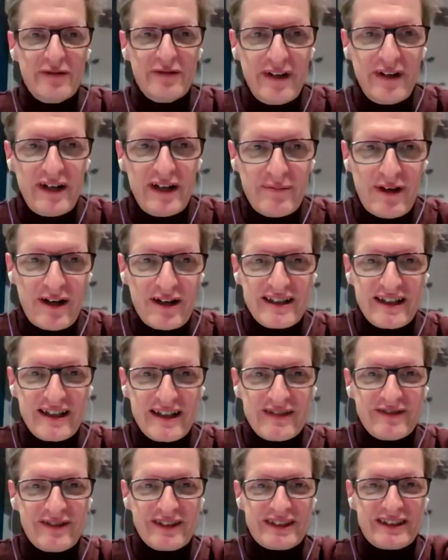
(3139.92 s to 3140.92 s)
you very much.
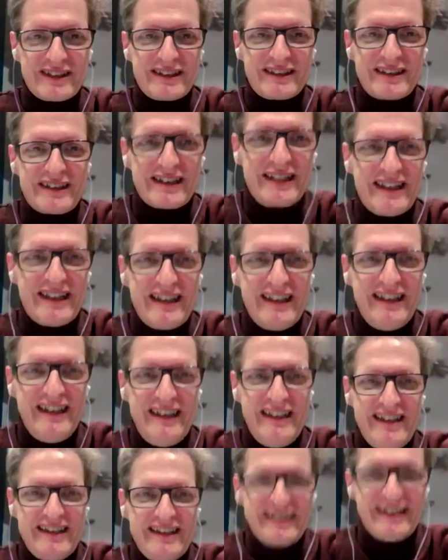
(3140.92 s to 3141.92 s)
That was uh,
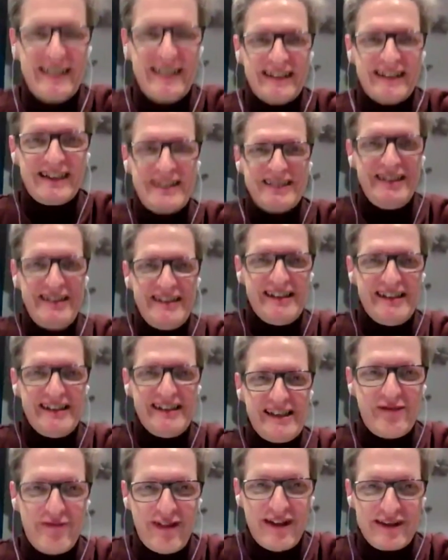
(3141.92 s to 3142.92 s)
indeed an
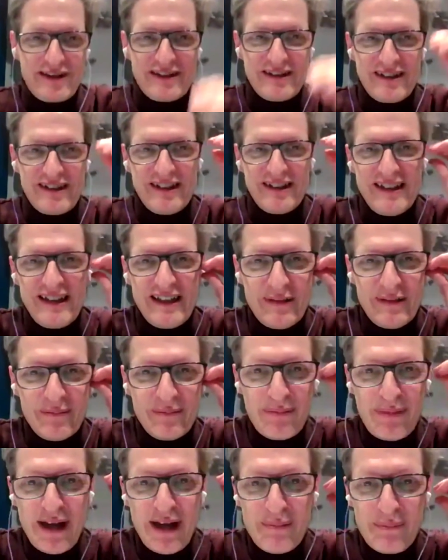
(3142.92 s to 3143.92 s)
exceedingly fascinating
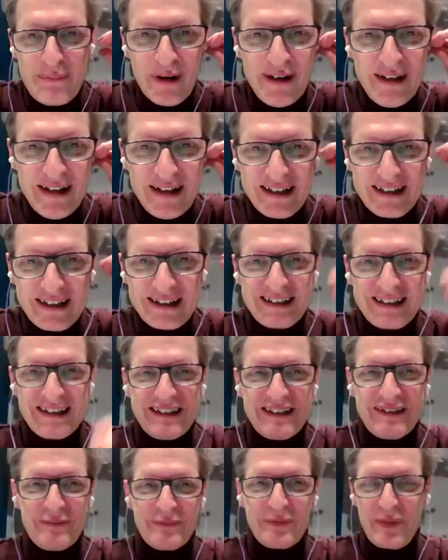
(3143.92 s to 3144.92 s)
paper.
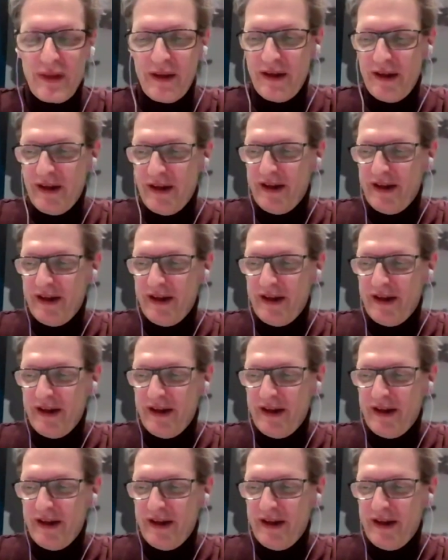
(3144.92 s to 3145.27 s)
Um,